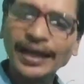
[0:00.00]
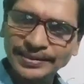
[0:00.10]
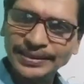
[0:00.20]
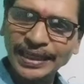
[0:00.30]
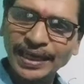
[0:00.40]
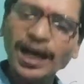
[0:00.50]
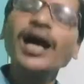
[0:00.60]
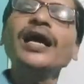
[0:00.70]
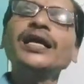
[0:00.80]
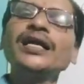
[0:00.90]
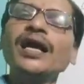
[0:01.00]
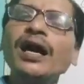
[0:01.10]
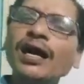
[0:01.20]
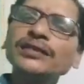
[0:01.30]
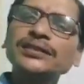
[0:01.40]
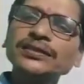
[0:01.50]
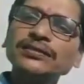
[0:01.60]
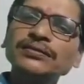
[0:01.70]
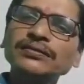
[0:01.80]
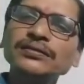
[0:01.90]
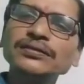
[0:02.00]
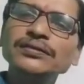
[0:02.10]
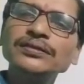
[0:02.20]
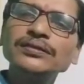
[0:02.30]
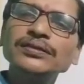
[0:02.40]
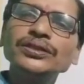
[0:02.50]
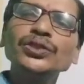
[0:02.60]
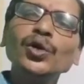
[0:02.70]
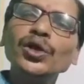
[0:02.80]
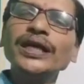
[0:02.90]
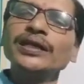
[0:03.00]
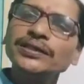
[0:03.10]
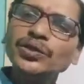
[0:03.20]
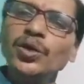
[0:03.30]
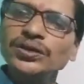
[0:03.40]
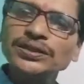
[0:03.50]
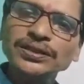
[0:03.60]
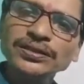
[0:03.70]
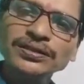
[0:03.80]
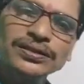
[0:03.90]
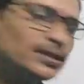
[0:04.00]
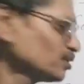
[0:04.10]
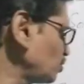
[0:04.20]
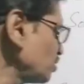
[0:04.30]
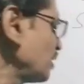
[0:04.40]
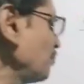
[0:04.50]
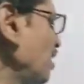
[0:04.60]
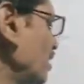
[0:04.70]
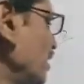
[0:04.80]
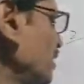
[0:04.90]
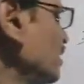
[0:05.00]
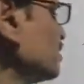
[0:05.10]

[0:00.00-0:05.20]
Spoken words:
Understand? Her and hers, your and yours. So similarly,